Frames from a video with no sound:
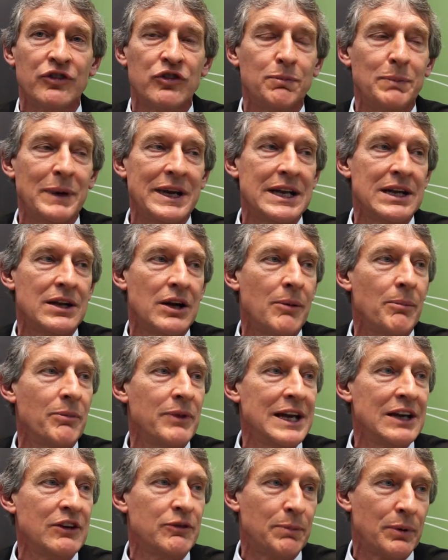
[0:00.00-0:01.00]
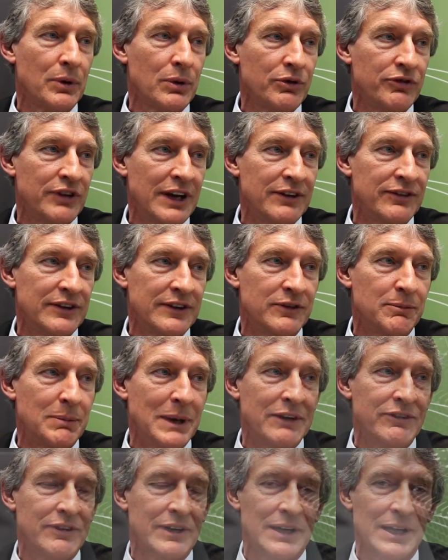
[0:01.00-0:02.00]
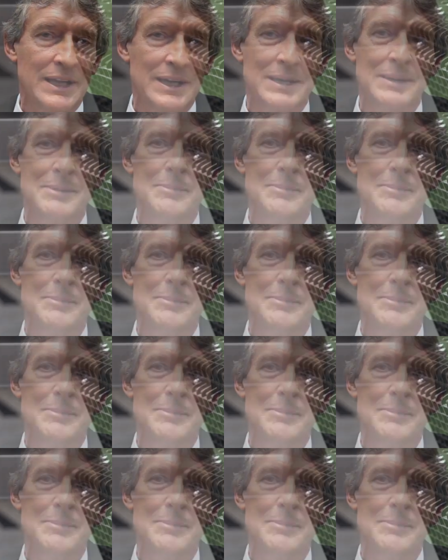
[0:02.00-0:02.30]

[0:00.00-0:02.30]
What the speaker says: speeded up these processes basically.